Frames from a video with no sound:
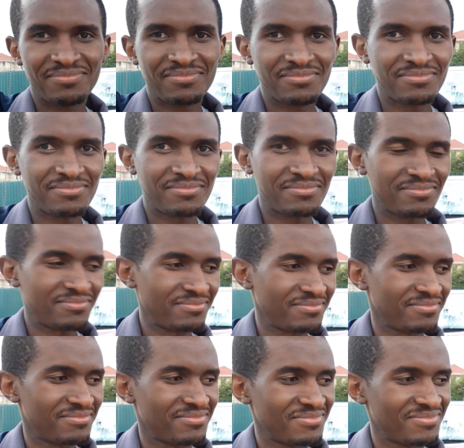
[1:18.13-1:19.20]

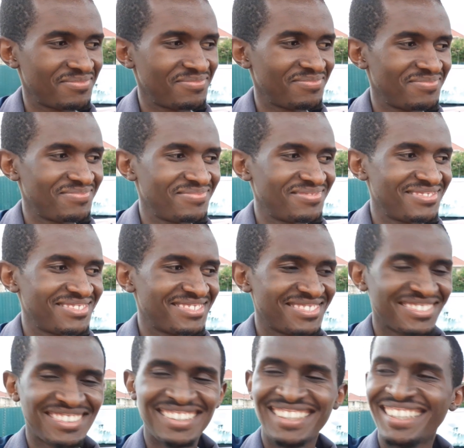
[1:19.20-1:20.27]

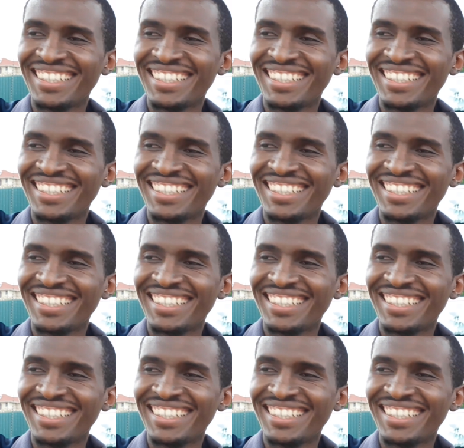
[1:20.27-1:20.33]
[no speech]